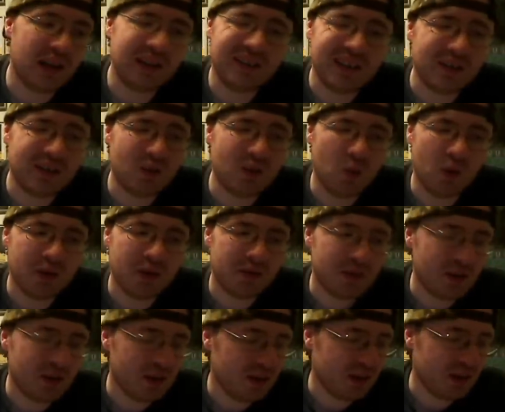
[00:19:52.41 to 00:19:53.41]
That's like the one
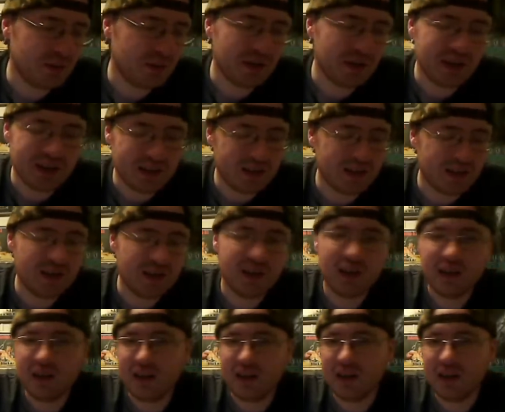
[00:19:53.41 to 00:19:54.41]
thing I'm like, eh.
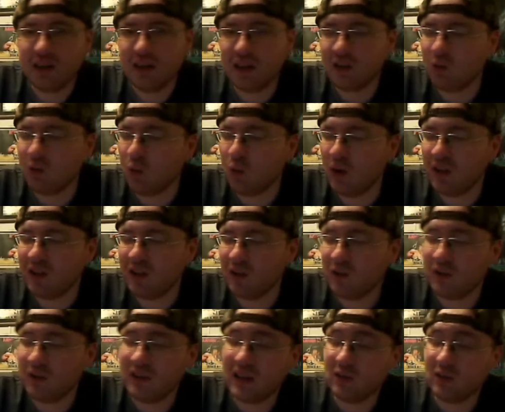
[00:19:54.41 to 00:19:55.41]
That's one
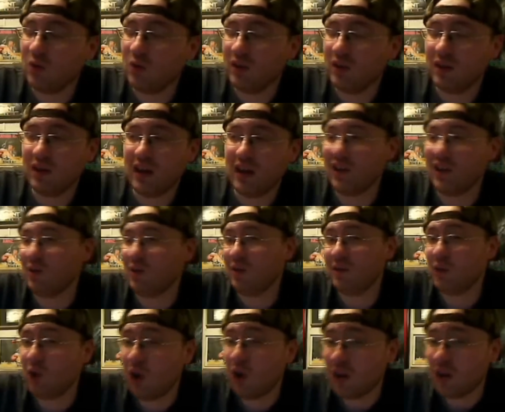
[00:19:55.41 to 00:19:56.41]
little, that's one, I don't know
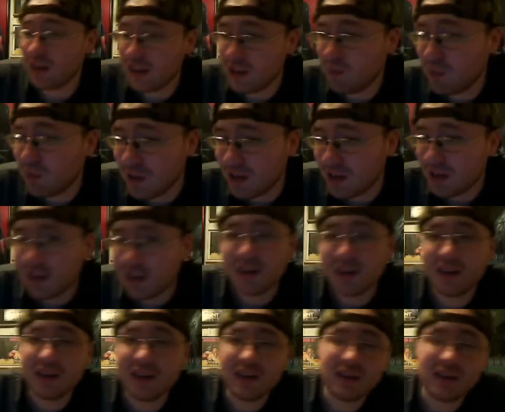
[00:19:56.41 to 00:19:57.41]
if you call it
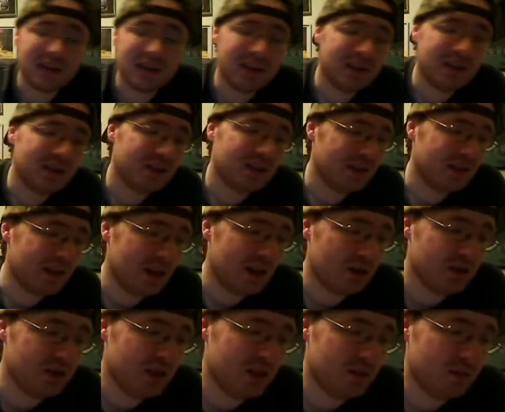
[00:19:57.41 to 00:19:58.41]
nitpick,
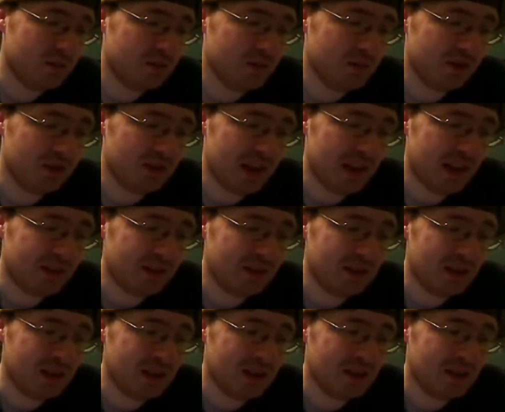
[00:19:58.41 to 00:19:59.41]
Thou give is that
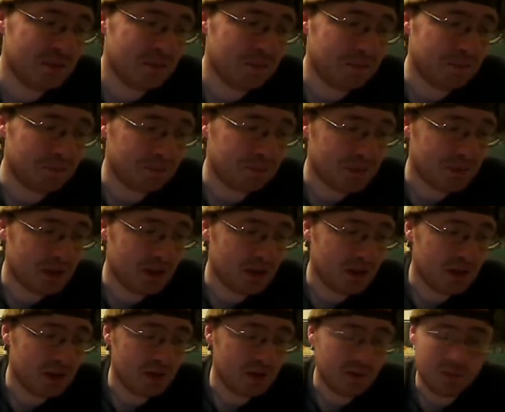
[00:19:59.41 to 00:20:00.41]
scene.
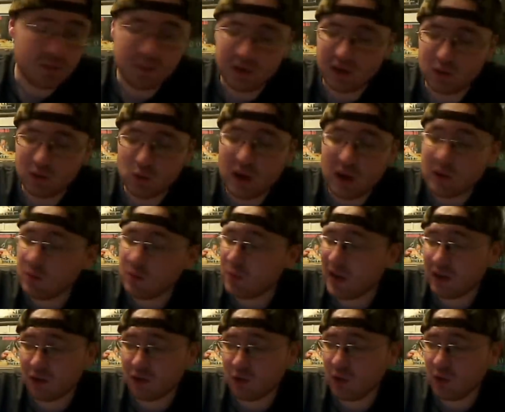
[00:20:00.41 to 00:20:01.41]
But Robert
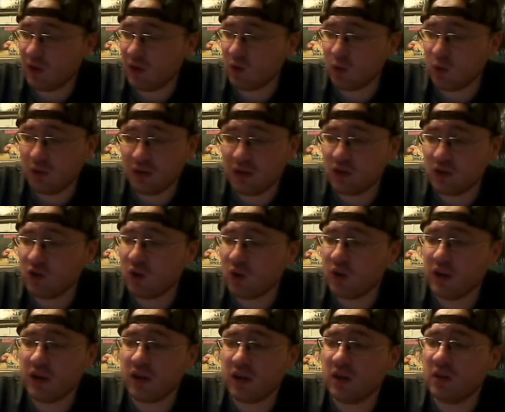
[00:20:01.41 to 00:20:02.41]
Pastorelli really
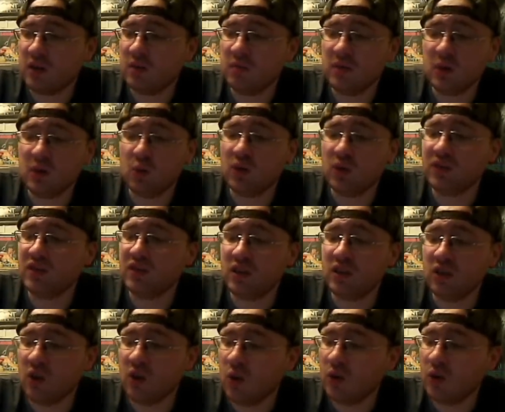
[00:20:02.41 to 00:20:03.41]
enjoyed him. He
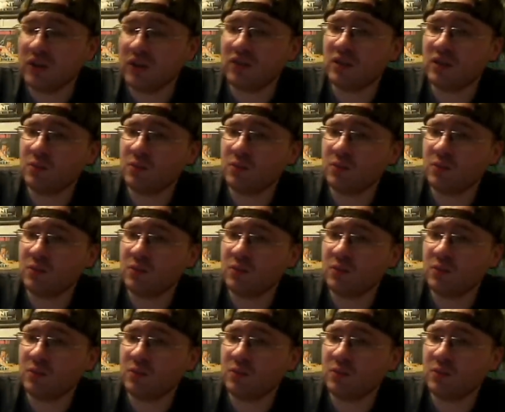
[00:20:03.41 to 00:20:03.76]
wasn't annoying.